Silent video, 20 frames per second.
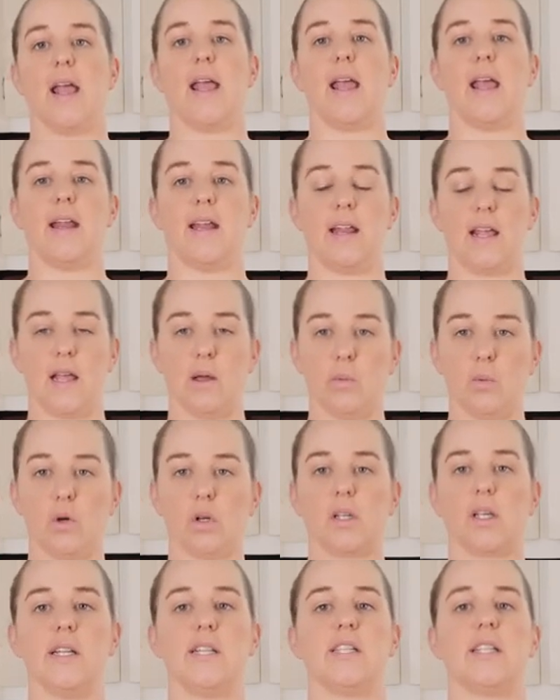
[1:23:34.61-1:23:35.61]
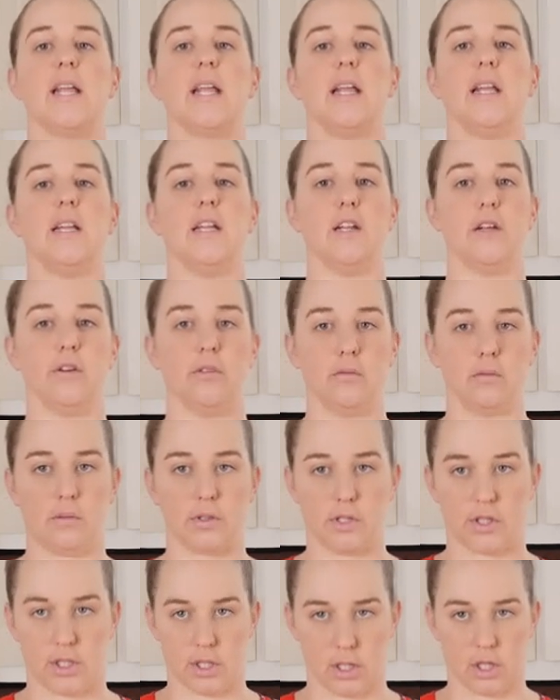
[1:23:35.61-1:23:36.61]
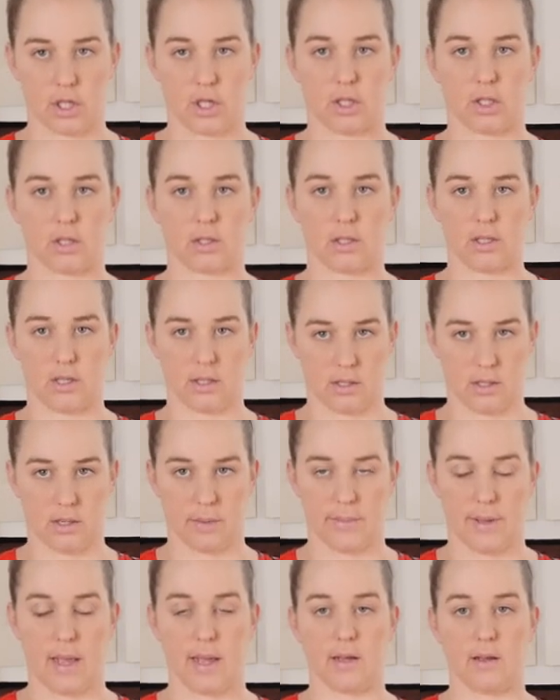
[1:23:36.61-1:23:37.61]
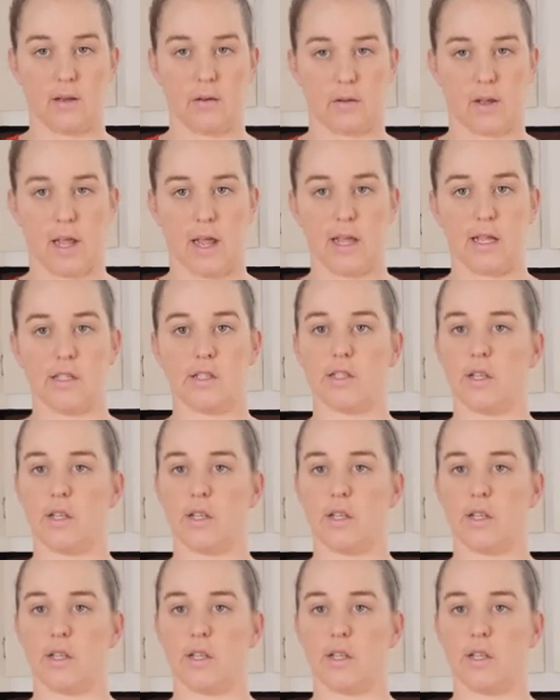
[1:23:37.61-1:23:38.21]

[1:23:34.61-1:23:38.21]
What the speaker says: and it will continue to cook a bit, okay?